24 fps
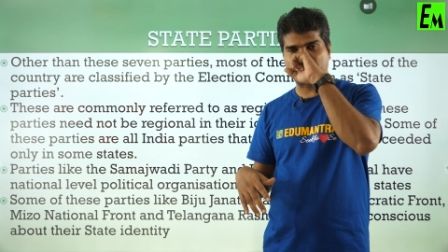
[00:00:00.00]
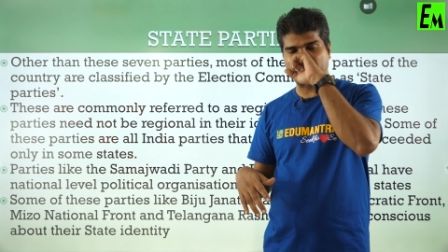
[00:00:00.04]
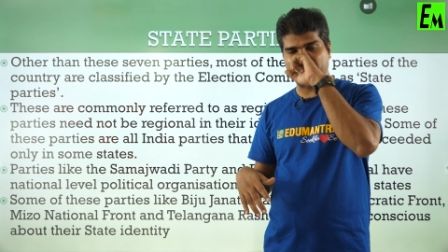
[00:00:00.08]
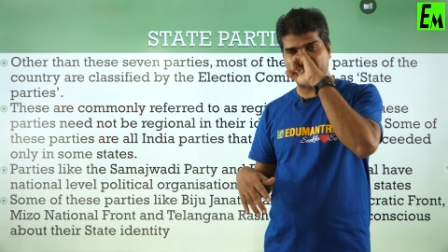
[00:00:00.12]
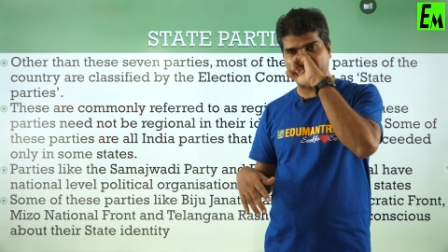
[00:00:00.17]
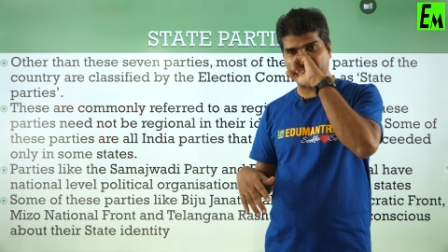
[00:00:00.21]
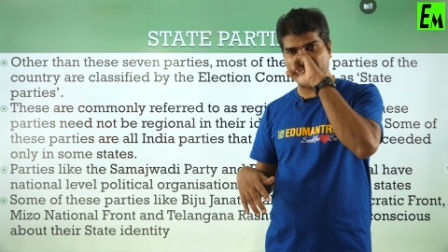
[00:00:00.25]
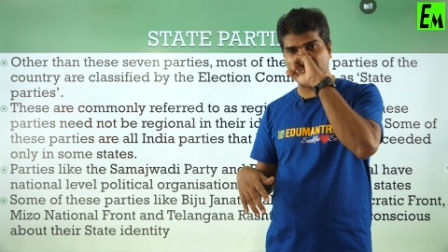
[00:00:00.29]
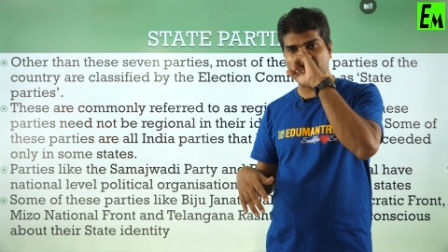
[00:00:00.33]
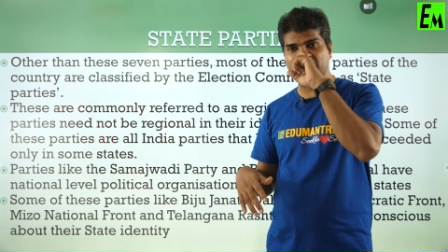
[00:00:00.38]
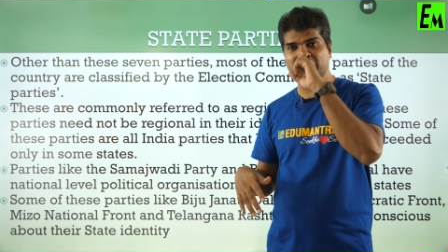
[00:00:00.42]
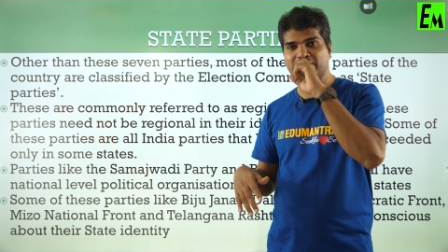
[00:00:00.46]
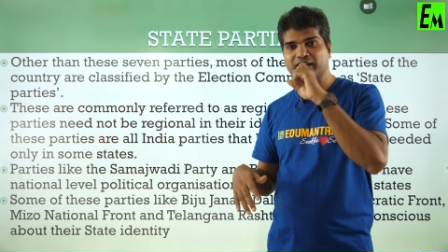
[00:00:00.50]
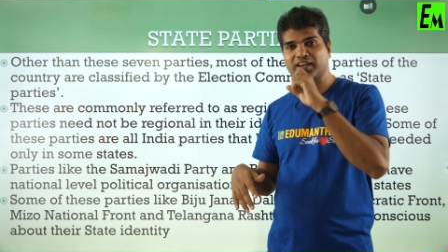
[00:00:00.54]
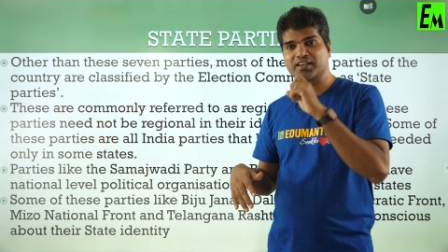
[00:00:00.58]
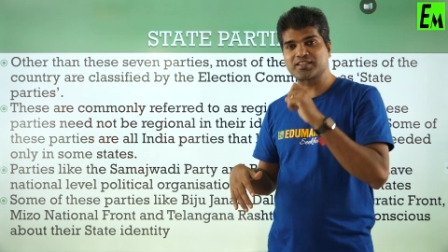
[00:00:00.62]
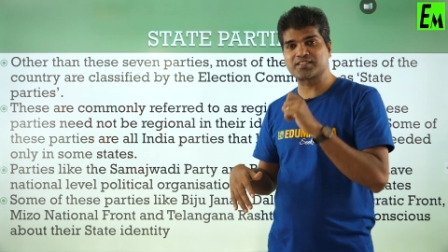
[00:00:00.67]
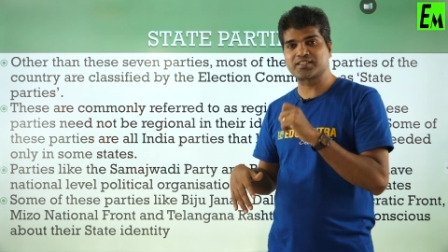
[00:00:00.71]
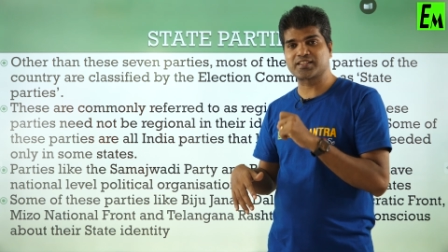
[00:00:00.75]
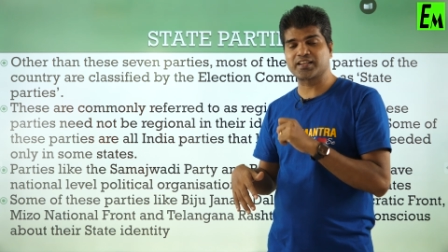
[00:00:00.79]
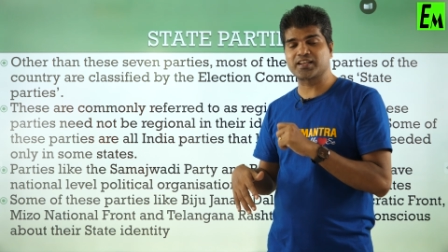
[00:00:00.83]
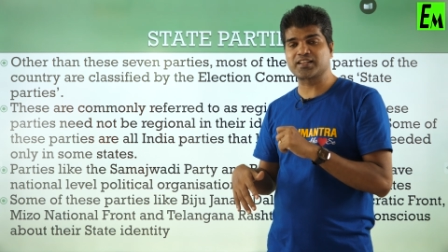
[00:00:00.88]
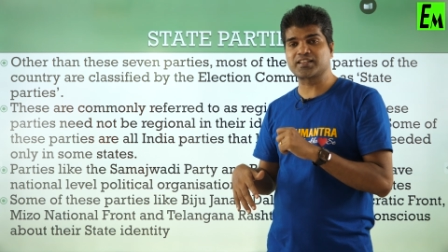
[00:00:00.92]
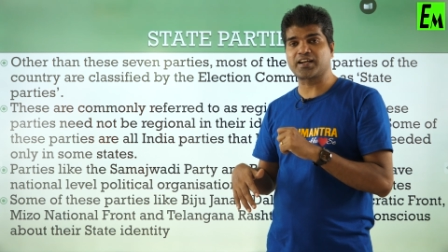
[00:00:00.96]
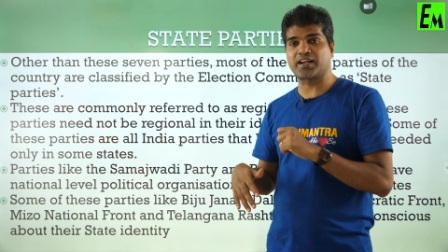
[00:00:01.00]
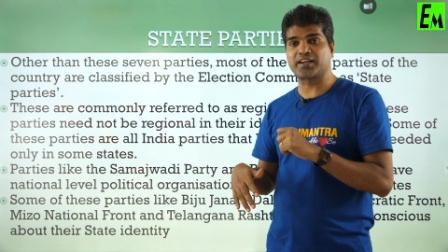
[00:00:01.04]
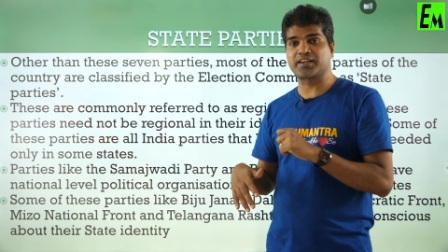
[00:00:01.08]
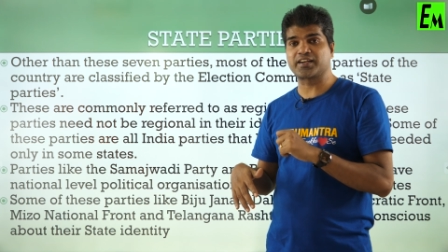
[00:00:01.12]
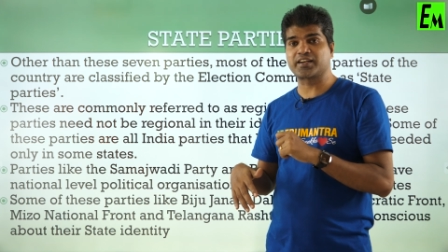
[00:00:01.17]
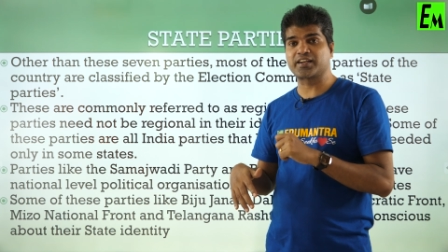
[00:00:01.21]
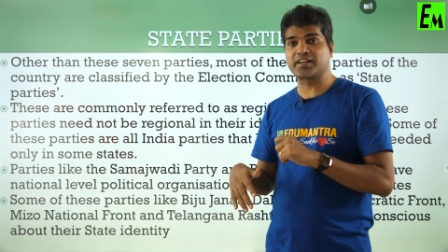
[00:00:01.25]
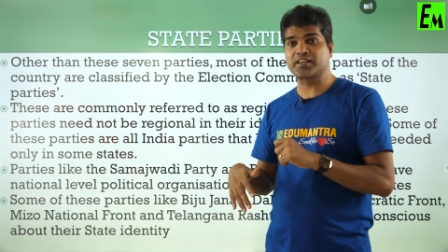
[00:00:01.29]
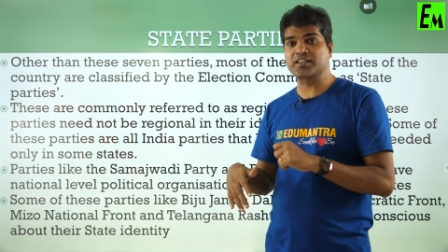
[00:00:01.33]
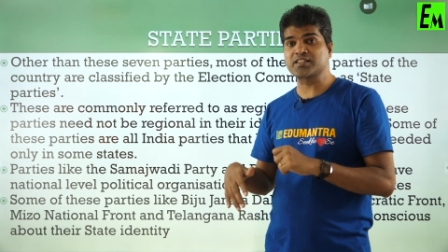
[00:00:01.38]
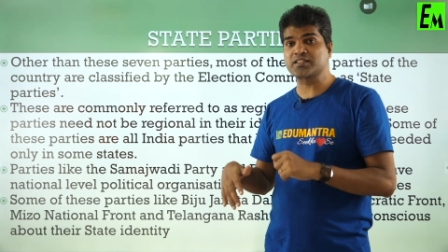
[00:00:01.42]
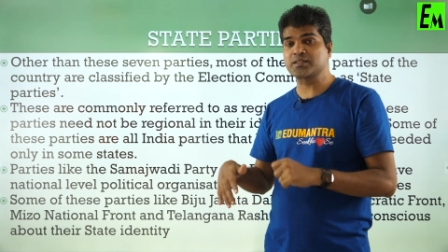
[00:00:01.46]
party we can say that
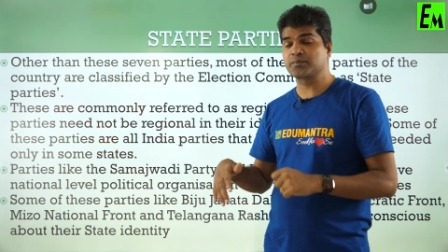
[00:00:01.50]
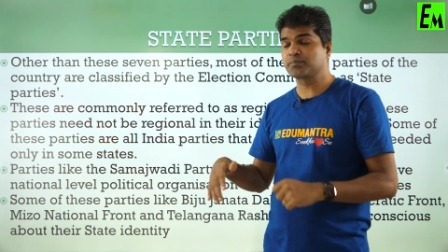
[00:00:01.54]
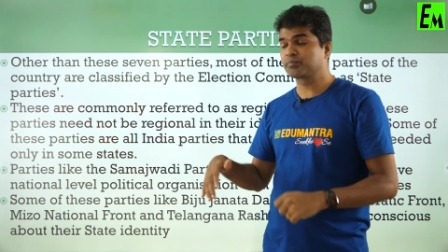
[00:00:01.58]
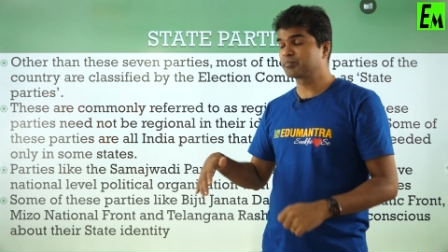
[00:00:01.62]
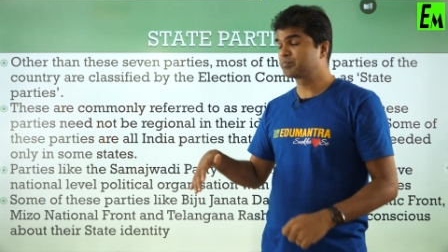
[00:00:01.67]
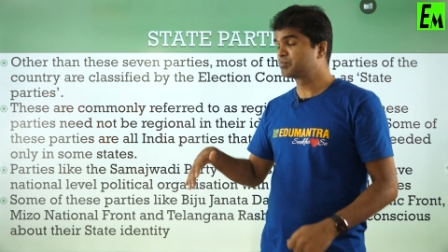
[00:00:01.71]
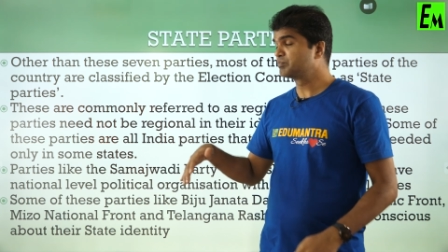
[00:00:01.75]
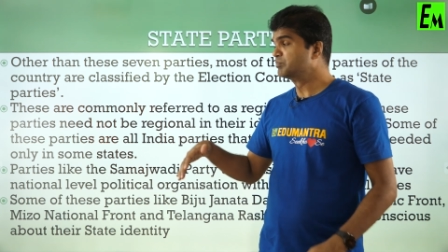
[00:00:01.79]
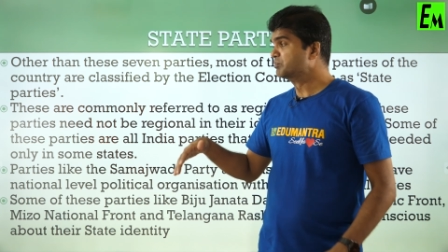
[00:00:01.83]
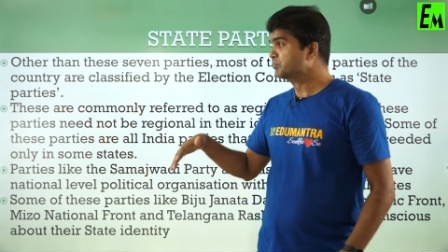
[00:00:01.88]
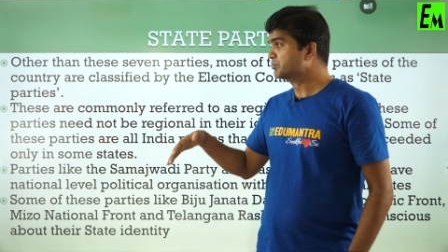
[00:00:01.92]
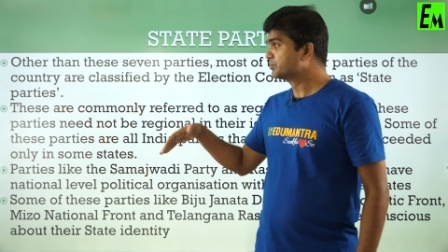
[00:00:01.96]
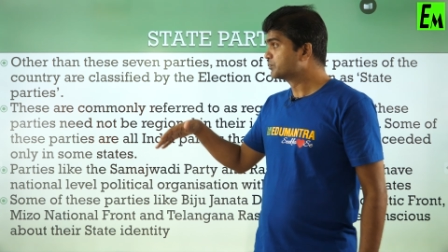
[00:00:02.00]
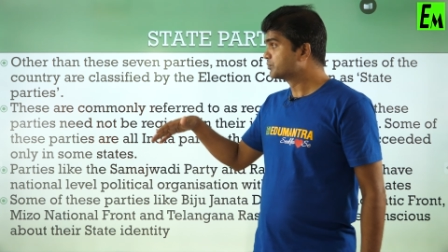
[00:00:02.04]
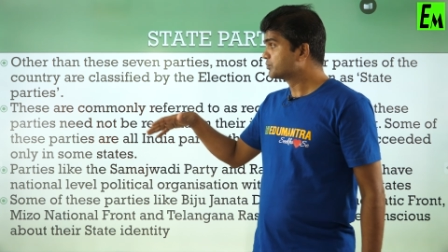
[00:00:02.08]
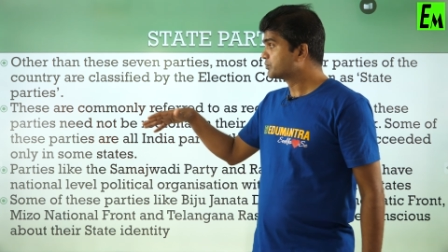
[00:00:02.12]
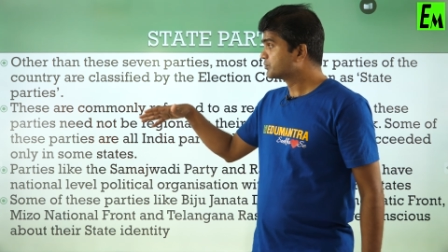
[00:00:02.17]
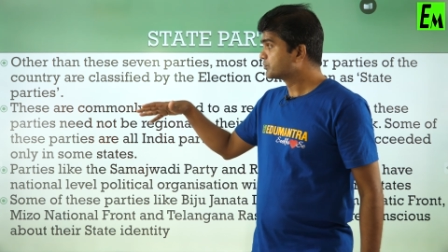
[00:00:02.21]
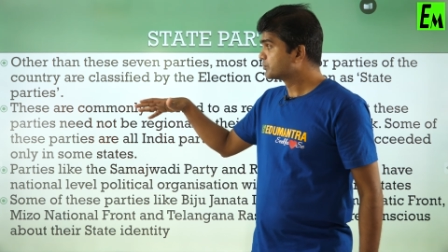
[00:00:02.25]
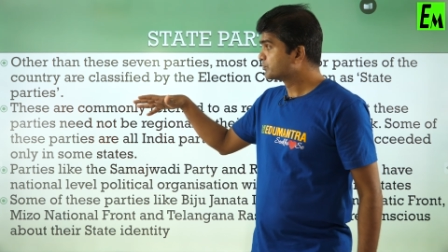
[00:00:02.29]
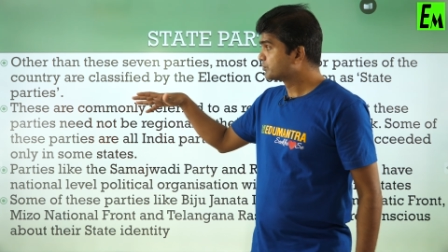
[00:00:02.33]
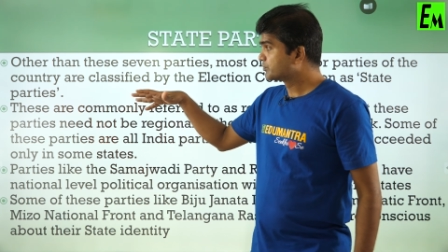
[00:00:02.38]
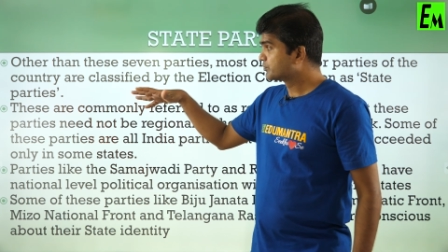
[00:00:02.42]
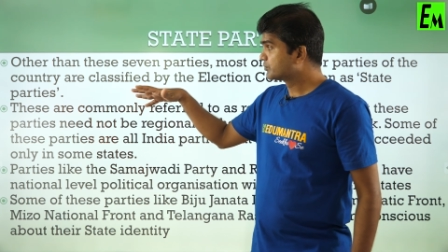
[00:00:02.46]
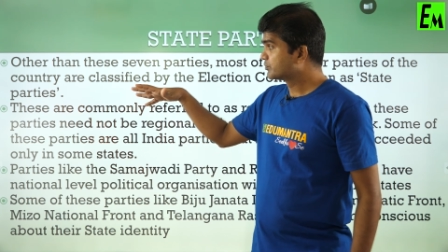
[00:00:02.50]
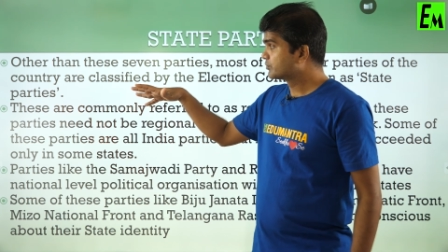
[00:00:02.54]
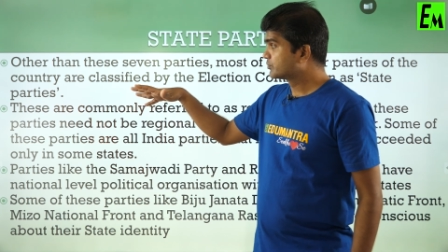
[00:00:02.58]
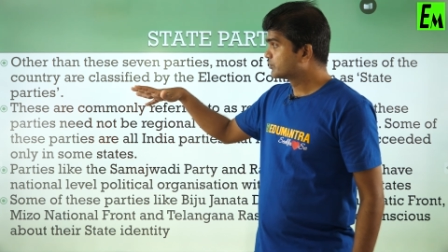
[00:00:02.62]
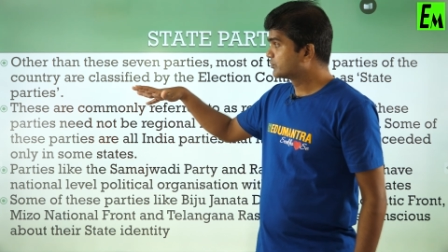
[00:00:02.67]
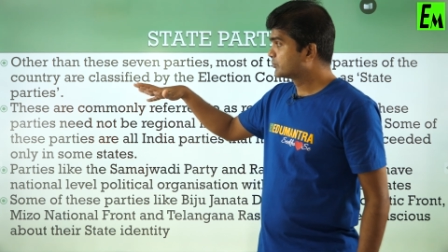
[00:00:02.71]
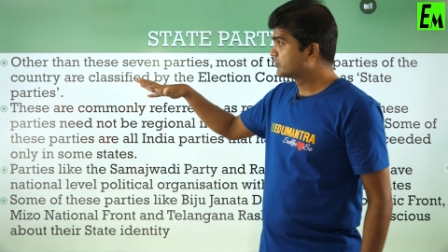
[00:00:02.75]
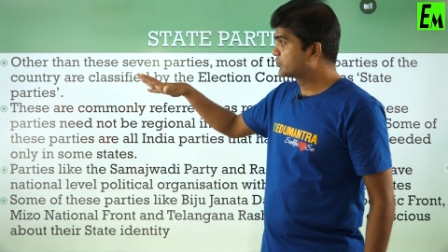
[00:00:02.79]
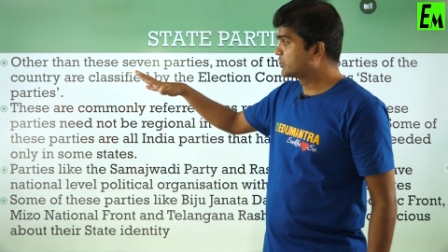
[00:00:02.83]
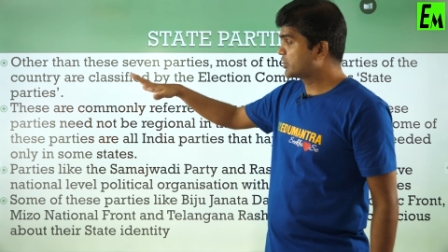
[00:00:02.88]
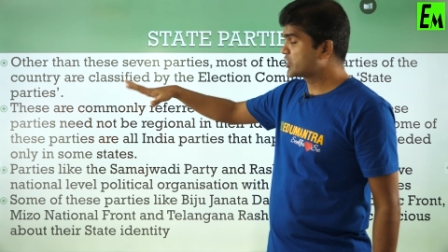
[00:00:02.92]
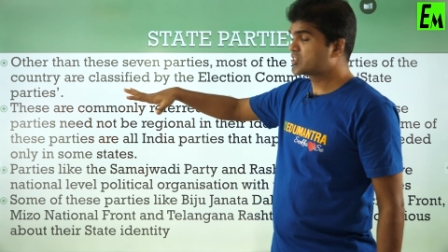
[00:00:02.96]
it is
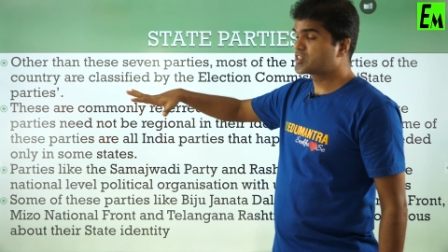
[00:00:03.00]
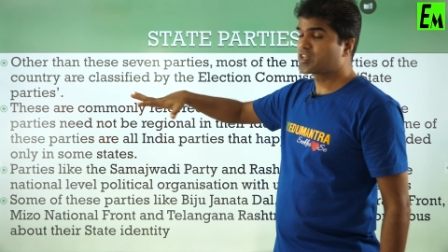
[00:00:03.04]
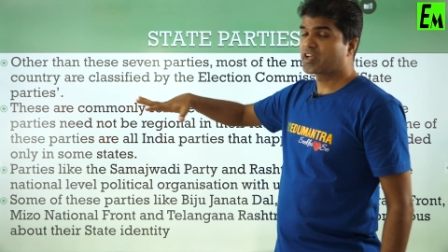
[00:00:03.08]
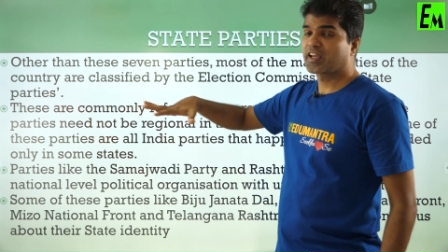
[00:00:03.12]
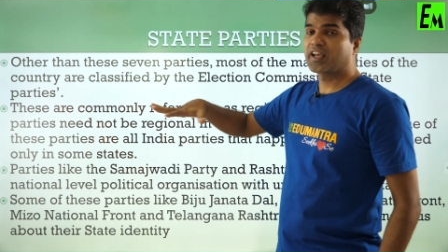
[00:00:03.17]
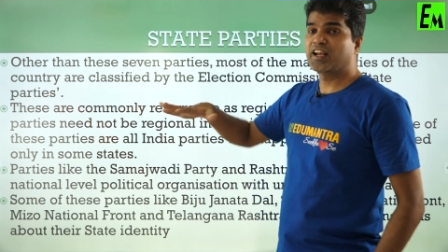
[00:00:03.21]
this